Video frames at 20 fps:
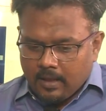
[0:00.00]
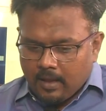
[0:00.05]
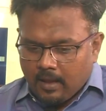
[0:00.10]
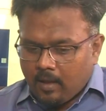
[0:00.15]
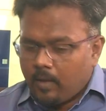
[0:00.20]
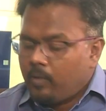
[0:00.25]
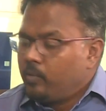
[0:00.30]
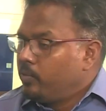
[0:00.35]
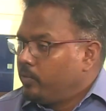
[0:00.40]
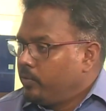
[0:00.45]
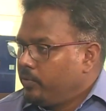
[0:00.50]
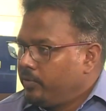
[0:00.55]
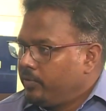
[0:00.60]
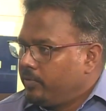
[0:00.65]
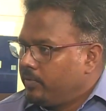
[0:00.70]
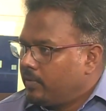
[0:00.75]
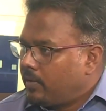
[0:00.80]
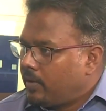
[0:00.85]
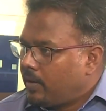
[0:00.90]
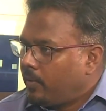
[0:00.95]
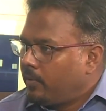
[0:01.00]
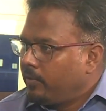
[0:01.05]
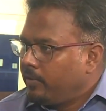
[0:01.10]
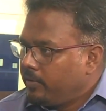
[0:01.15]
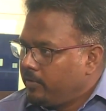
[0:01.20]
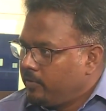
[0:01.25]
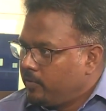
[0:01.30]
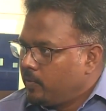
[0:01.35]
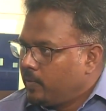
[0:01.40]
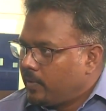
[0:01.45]
How do
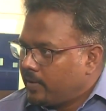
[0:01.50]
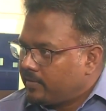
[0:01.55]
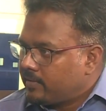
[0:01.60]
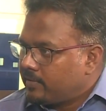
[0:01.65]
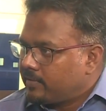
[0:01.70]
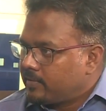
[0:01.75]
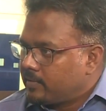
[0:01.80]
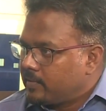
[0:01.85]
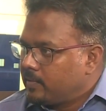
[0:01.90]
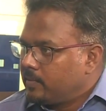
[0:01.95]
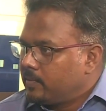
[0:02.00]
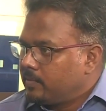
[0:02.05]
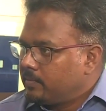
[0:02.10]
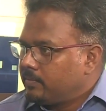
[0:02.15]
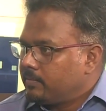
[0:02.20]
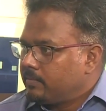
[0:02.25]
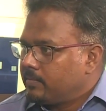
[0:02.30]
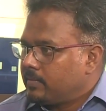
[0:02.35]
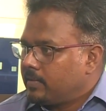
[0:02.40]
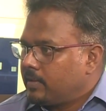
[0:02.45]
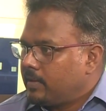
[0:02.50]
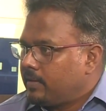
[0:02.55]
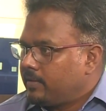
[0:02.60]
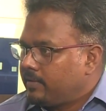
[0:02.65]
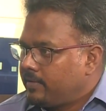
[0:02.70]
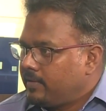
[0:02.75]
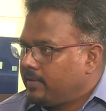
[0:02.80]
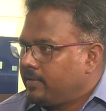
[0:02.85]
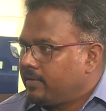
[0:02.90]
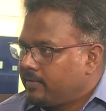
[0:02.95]
you as a school,
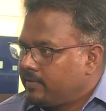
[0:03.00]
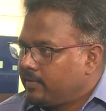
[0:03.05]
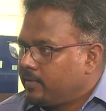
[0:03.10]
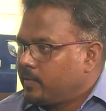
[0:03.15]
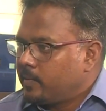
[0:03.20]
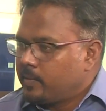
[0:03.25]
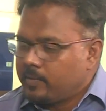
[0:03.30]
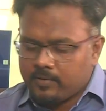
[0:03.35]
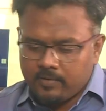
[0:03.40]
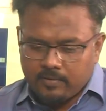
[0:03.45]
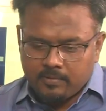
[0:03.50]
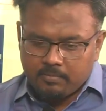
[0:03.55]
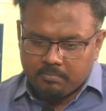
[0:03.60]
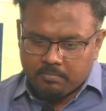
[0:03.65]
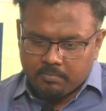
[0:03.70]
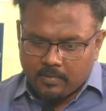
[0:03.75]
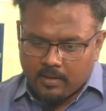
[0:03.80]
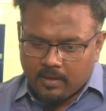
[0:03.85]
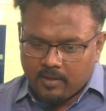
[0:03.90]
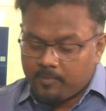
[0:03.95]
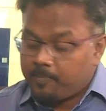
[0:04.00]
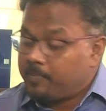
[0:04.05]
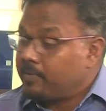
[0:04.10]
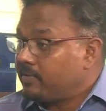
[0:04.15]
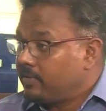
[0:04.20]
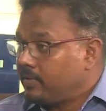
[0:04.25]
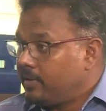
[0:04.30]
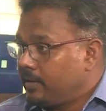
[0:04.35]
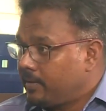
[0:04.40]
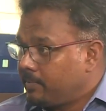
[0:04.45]
TSUS,
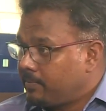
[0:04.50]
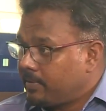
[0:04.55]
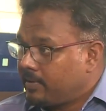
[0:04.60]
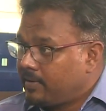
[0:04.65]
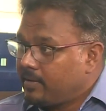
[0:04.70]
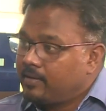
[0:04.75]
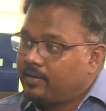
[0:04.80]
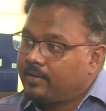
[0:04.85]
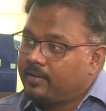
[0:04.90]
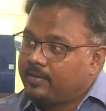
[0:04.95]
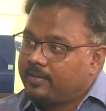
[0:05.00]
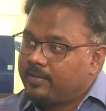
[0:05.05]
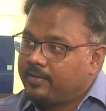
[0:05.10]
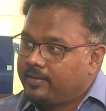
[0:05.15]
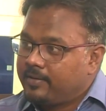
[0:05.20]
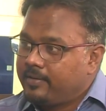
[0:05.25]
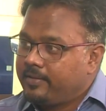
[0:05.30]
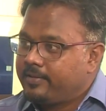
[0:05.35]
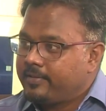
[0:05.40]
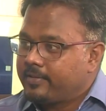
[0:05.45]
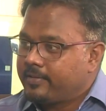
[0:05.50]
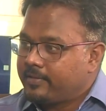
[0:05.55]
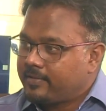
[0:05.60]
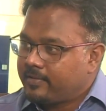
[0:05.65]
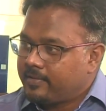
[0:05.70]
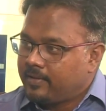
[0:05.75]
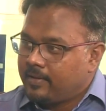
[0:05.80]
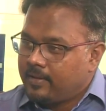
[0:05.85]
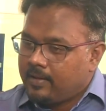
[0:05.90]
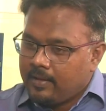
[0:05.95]
especially and particularly the
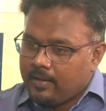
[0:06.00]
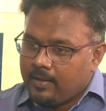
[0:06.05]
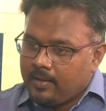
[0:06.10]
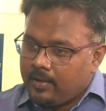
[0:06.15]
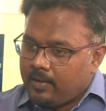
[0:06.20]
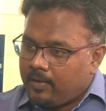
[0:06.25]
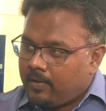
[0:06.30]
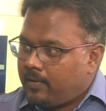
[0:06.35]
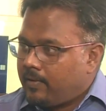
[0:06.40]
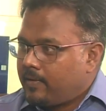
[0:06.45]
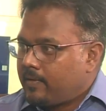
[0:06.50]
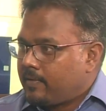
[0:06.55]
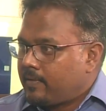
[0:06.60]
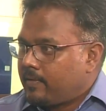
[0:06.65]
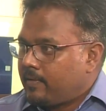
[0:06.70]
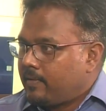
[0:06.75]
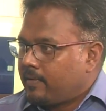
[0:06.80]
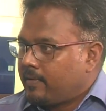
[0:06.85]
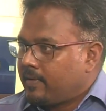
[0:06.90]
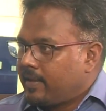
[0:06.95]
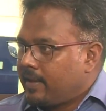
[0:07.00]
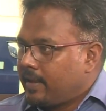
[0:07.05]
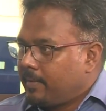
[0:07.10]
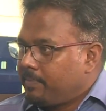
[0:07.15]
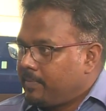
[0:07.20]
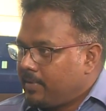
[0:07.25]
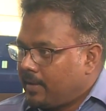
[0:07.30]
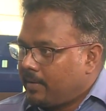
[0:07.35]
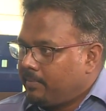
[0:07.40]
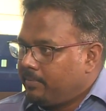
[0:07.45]
teachers, or
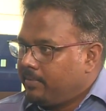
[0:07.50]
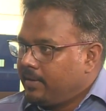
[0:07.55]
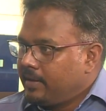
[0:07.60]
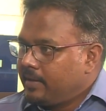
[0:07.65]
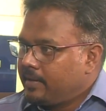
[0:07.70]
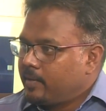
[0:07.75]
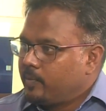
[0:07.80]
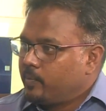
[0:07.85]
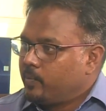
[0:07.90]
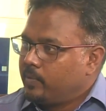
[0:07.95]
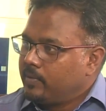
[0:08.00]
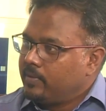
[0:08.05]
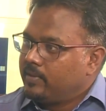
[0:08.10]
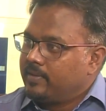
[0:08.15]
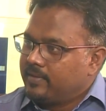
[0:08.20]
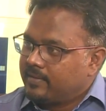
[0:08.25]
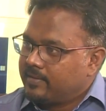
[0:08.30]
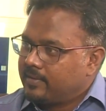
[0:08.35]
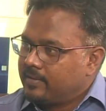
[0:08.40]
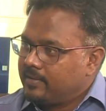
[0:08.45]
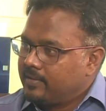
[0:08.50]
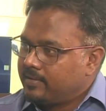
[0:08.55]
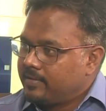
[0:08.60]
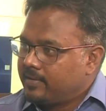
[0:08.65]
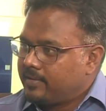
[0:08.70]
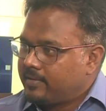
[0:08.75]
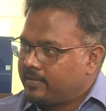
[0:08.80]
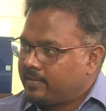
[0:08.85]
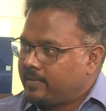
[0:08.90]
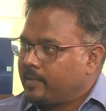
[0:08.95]
kept updated with the skill
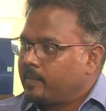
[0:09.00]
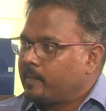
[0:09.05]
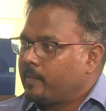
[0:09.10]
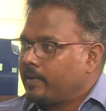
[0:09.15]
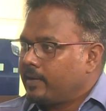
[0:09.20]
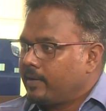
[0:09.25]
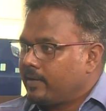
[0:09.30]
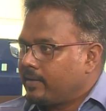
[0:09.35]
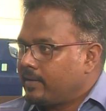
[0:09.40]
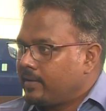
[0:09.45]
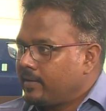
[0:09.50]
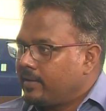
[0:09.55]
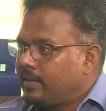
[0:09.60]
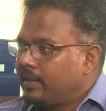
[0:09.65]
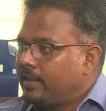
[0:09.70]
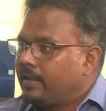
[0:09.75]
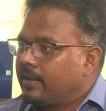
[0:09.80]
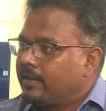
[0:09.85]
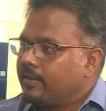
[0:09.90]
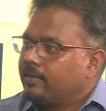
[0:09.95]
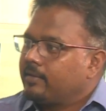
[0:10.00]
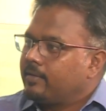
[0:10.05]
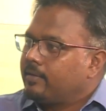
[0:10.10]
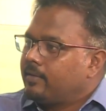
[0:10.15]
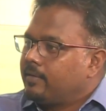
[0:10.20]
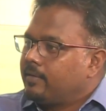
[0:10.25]
sets required that they can